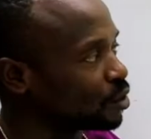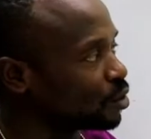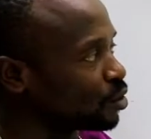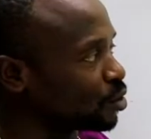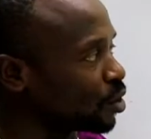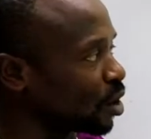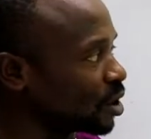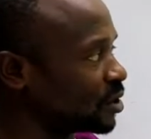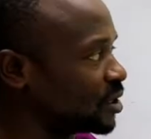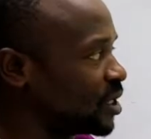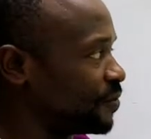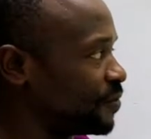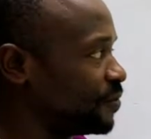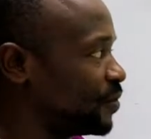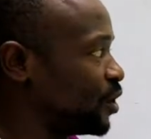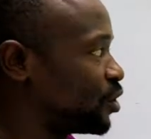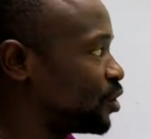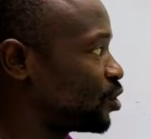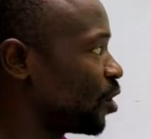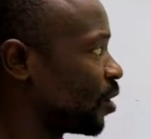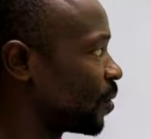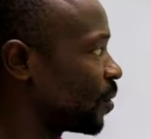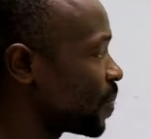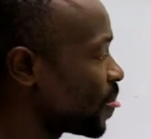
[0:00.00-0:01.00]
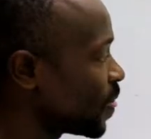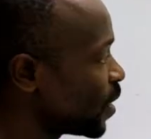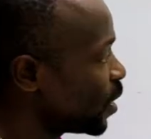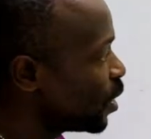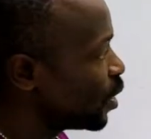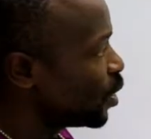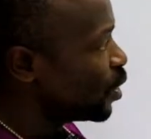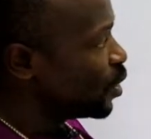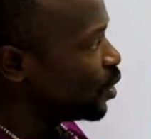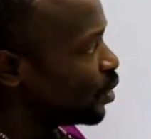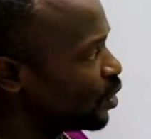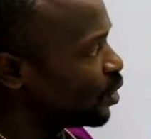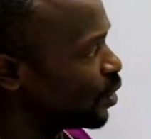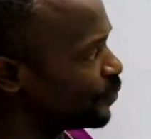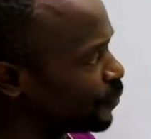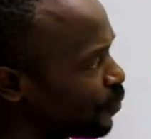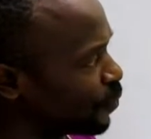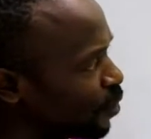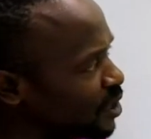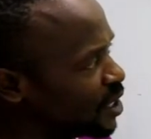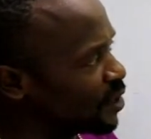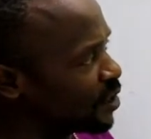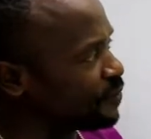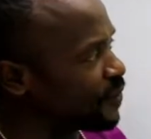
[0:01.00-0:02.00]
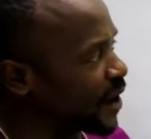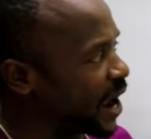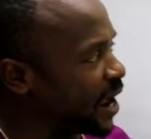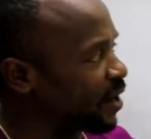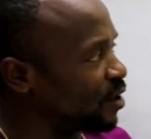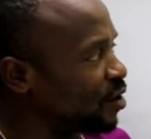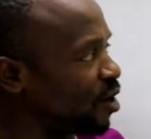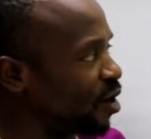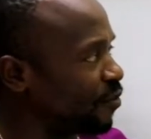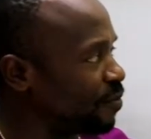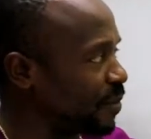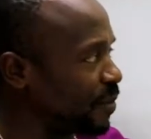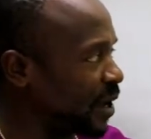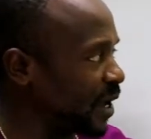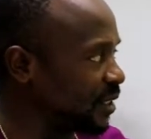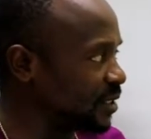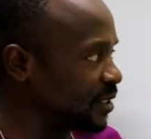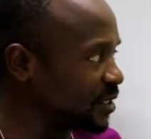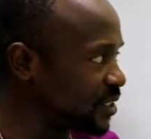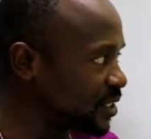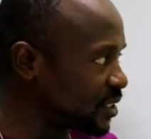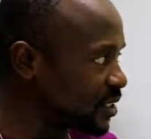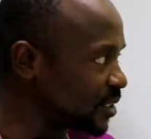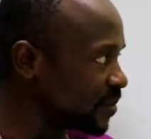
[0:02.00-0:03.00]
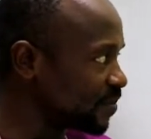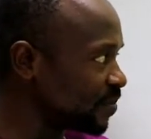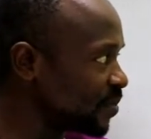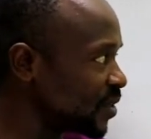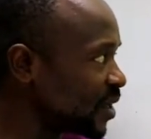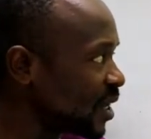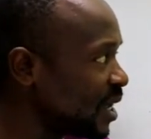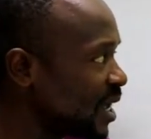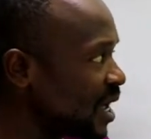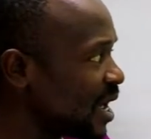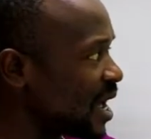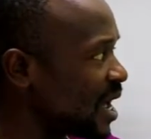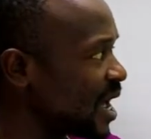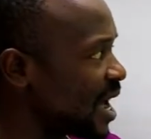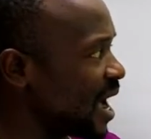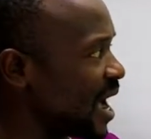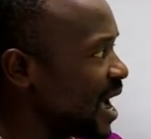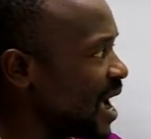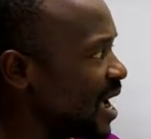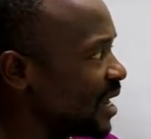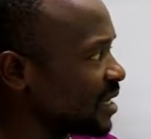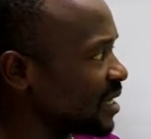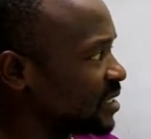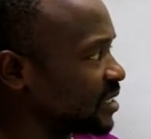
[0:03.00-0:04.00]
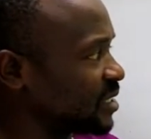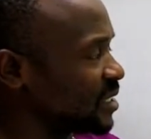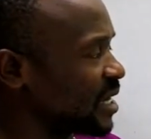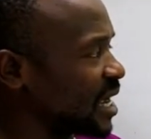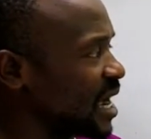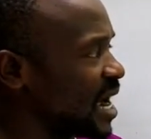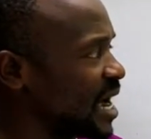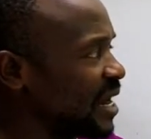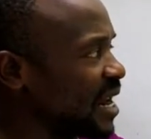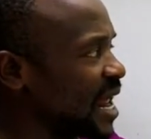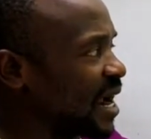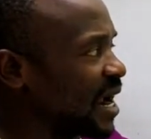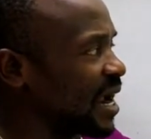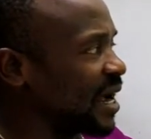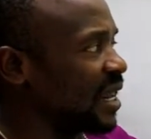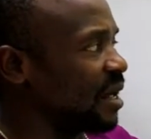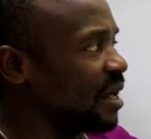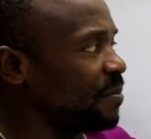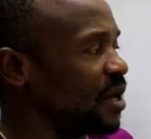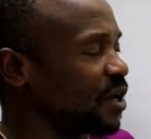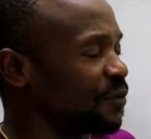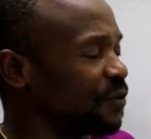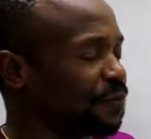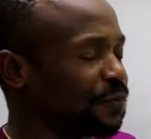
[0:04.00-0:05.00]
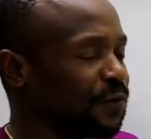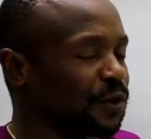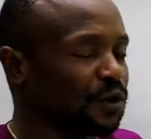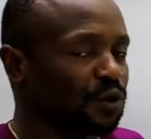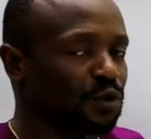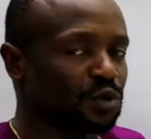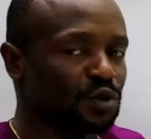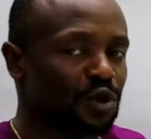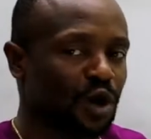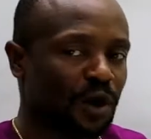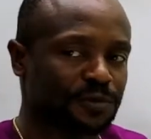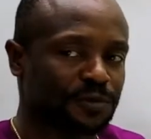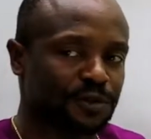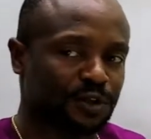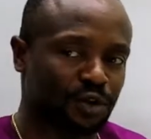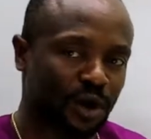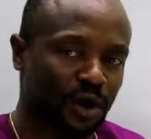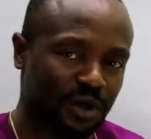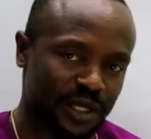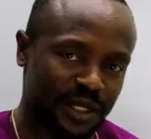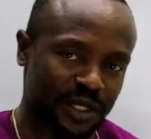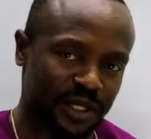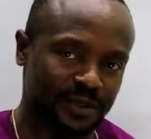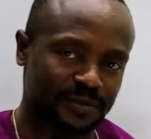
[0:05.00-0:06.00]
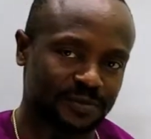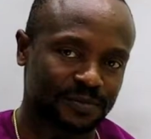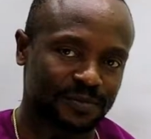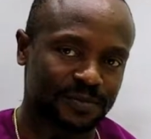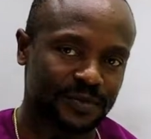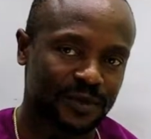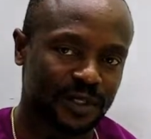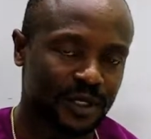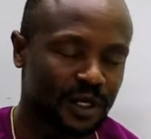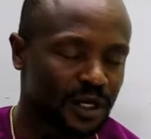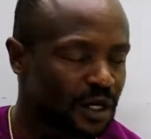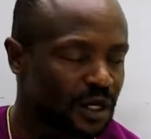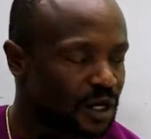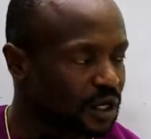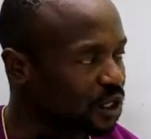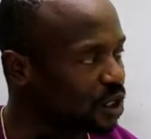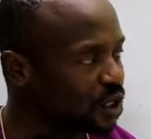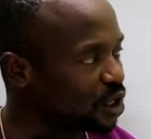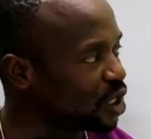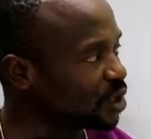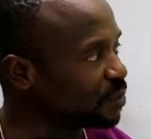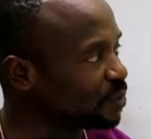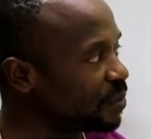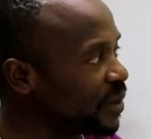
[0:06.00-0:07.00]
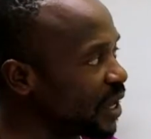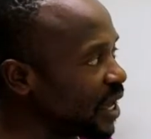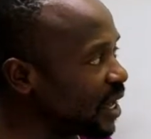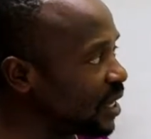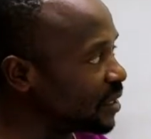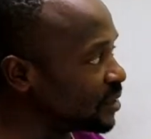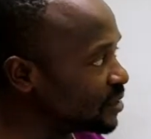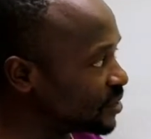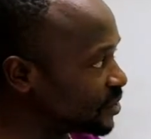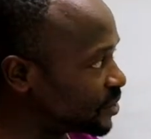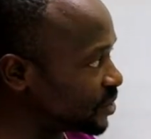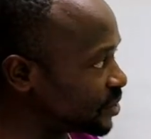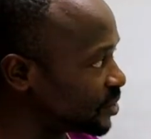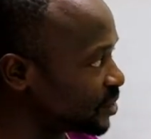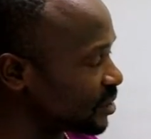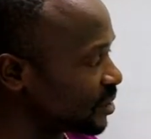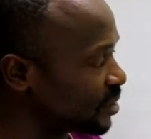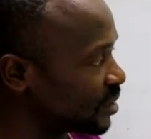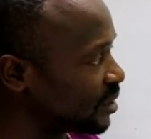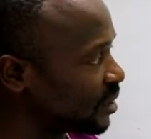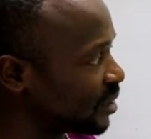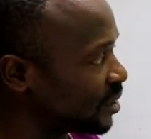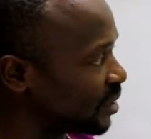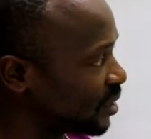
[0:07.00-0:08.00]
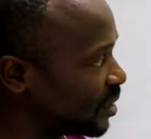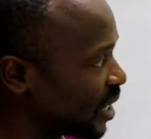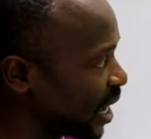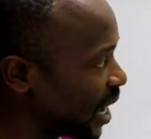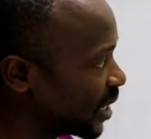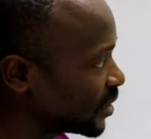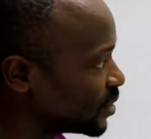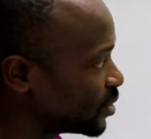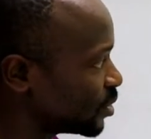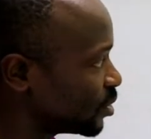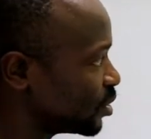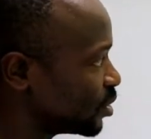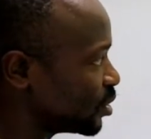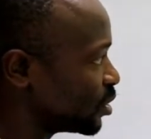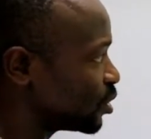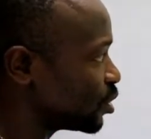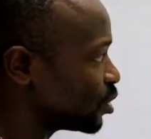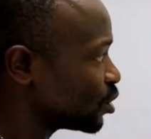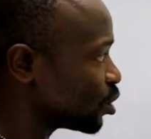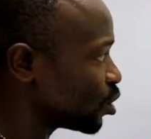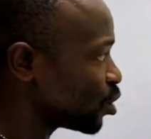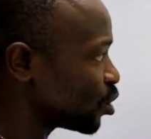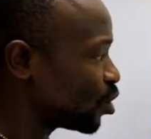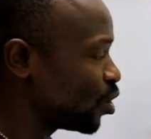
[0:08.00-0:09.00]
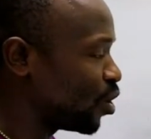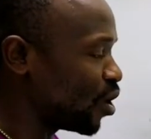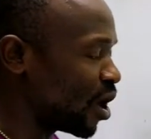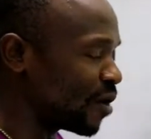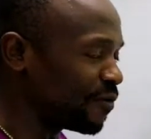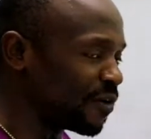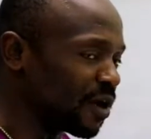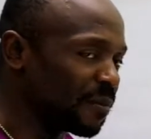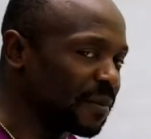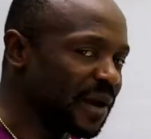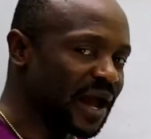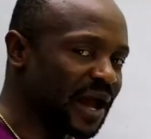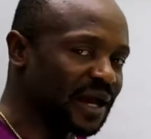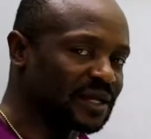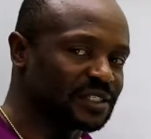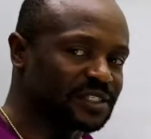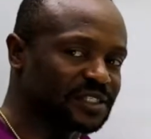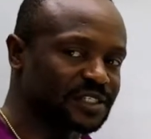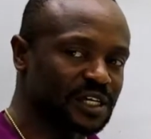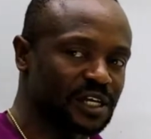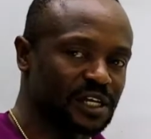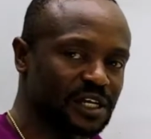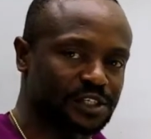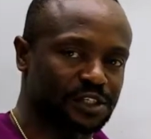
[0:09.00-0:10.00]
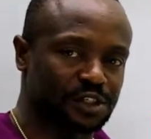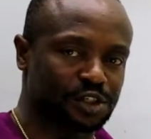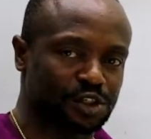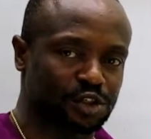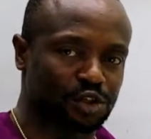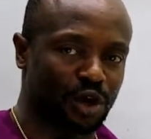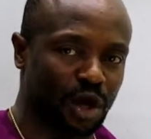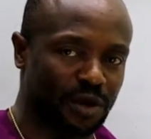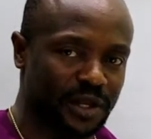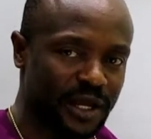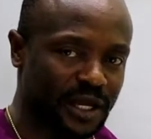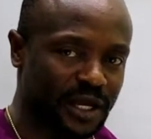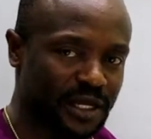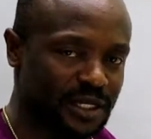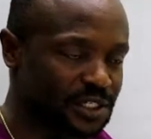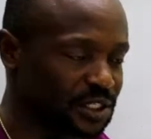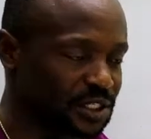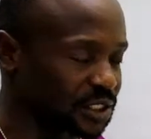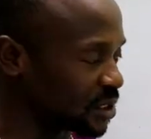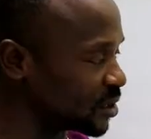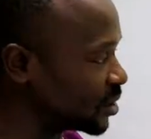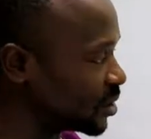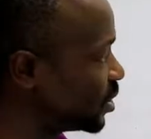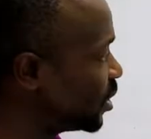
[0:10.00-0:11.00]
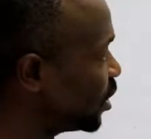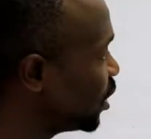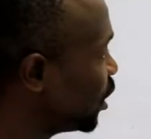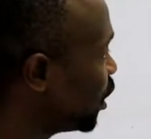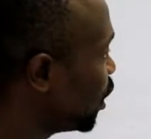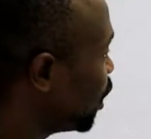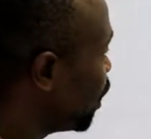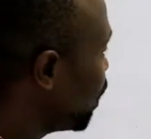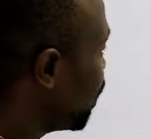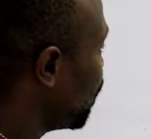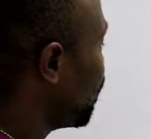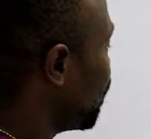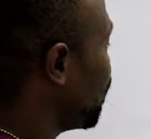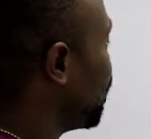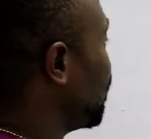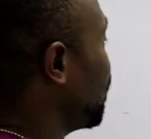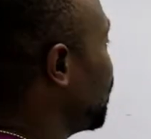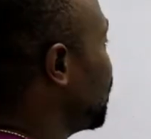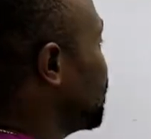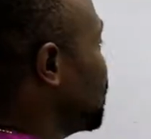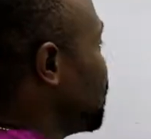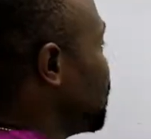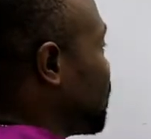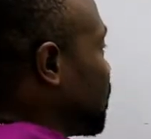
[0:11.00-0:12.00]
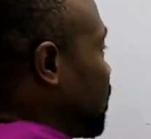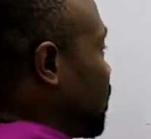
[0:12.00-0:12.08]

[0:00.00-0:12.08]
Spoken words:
Third definition. If you define government as an academic field of study, it means that government is studied in